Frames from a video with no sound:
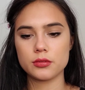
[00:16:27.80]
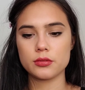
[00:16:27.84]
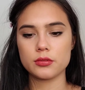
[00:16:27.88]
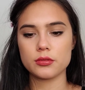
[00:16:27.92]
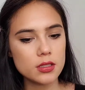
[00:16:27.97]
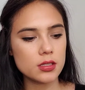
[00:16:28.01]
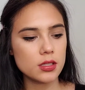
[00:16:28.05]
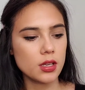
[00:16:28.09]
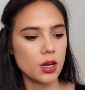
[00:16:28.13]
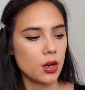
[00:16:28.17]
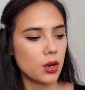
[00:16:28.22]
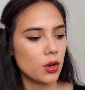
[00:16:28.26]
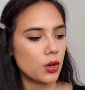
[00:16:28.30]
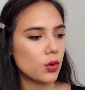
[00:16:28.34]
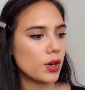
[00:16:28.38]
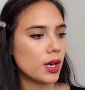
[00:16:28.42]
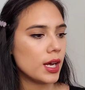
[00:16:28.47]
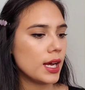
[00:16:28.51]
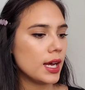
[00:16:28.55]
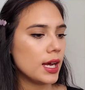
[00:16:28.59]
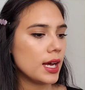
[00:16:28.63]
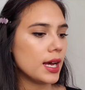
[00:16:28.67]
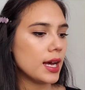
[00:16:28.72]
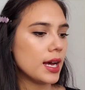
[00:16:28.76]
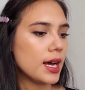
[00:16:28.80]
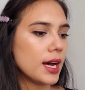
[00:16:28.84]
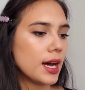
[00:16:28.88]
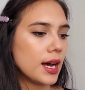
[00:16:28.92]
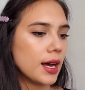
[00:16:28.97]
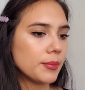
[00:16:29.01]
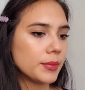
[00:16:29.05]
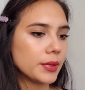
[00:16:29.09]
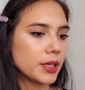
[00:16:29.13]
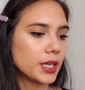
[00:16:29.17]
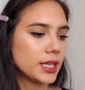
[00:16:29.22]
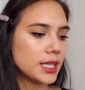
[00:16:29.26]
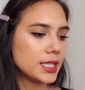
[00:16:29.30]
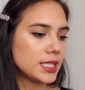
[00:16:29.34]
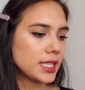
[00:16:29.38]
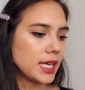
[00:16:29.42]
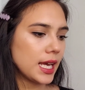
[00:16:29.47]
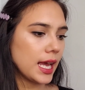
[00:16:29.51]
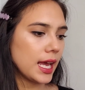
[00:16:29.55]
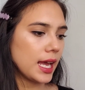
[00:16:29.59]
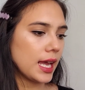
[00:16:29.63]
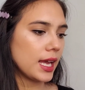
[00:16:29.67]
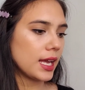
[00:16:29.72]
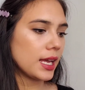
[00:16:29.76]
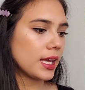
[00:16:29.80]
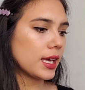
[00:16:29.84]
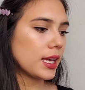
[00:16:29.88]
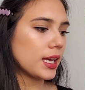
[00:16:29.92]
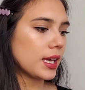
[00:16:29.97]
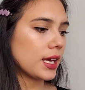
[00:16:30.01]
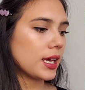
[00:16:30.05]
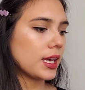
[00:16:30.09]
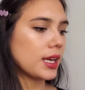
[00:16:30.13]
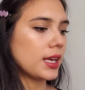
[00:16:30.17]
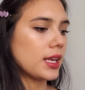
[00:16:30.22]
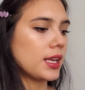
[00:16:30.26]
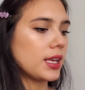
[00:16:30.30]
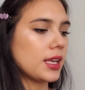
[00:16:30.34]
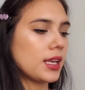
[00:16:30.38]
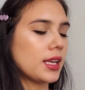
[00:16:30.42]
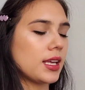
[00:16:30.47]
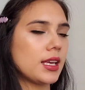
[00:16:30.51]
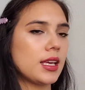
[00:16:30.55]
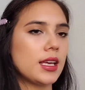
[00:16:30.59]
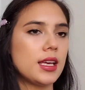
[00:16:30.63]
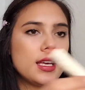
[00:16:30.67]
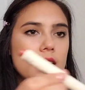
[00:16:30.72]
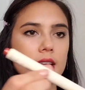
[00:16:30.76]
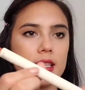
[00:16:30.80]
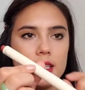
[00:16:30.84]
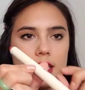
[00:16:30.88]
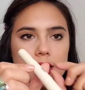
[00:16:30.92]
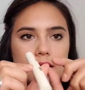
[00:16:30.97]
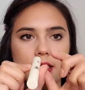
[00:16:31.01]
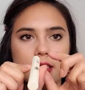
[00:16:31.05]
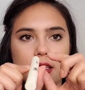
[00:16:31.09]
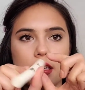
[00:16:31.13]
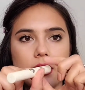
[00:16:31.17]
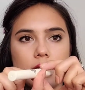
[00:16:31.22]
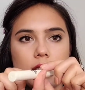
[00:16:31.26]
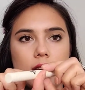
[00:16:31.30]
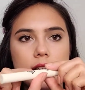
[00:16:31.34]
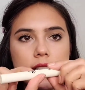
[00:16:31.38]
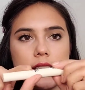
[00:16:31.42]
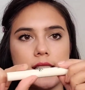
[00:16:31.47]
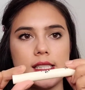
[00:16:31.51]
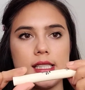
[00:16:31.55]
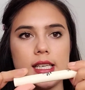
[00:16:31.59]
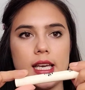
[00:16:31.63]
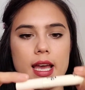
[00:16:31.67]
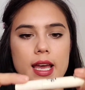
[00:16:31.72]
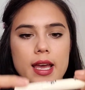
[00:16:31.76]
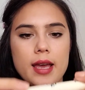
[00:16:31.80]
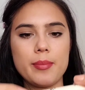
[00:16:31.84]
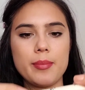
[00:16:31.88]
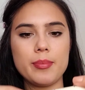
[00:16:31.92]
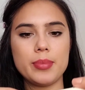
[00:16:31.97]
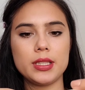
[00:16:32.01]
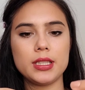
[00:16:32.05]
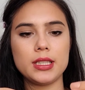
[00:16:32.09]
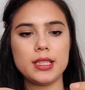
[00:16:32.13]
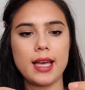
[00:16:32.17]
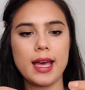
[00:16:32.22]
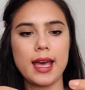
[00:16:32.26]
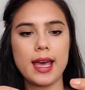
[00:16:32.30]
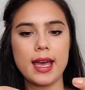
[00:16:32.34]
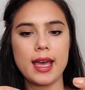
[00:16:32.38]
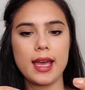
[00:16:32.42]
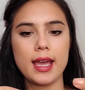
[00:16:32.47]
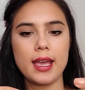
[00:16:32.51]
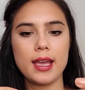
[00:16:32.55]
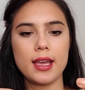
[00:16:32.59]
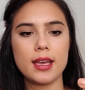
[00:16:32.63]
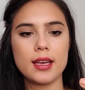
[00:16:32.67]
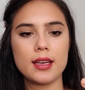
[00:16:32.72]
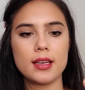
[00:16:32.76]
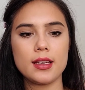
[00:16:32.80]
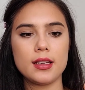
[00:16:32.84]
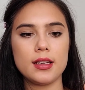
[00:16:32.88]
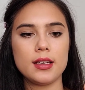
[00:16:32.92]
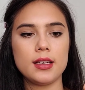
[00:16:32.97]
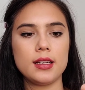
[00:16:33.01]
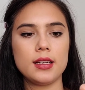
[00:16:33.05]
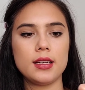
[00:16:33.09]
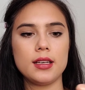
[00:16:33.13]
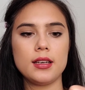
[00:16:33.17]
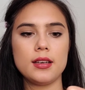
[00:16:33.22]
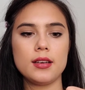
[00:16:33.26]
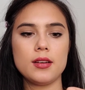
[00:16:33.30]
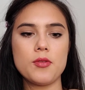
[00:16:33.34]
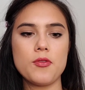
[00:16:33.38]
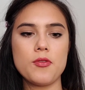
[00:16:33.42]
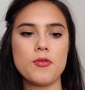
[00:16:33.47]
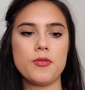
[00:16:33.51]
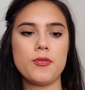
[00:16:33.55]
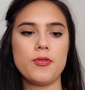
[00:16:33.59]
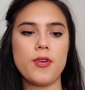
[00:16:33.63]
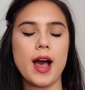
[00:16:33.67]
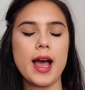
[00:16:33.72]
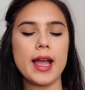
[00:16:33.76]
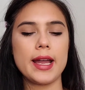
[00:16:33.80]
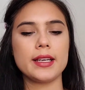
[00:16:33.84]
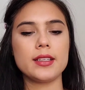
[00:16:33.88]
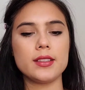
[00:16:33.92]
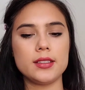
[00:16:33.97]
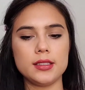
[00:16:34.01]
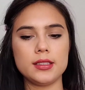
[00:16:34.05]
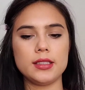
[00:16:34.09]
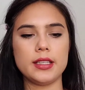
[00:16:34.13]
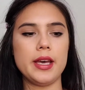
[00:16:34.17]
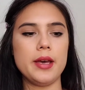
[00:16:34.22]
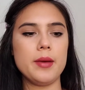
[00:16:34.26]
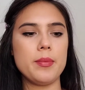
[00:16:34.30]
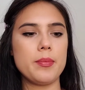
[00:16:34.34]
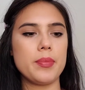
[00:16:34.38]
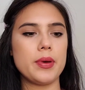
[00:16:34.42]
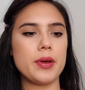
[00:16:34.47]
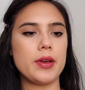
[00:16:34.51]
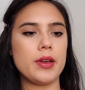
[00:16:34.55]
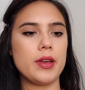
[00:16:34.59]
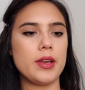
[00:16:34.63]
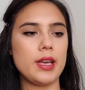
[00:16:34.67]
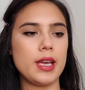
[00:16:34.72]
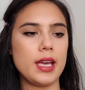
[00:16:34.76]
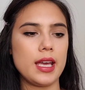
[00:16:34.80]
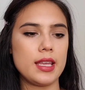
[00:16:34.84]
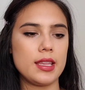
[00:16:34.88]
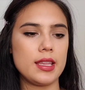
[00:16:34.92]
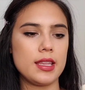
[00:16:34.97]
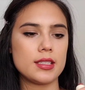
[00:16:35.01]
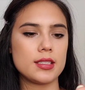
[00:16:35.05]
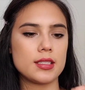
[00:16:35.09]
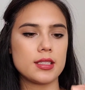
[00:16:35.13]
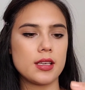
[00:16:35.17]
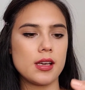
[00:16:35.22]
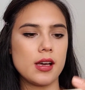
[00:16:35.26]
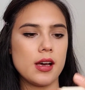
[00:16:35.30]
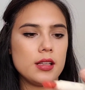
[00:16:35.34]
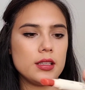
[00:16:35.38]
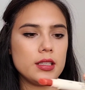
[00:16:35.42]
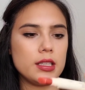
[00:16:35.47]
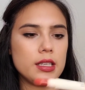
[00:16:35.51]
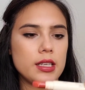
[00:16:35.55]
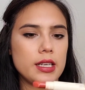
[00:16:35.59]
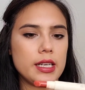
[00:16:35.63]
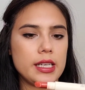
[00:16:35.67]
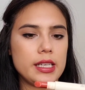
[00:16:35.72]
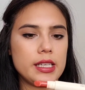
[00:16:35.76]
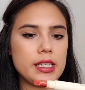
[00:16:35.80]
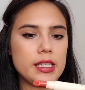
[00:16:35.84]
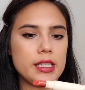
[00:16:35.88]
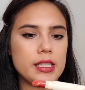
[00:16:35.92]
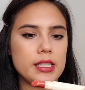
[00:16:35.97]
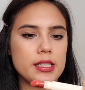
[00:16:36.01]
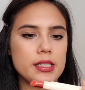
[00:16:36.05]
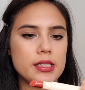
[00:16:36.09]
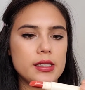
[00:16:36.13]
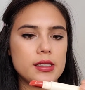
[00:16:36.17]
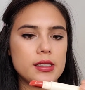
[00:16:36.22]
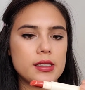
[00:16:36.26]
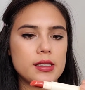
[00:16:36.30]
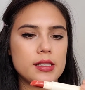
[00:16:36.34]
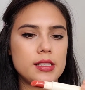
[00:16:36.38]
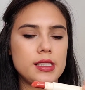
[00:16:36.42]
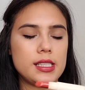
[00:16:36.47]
So I'm gonna take this Glossier Play vinyl lip. This color is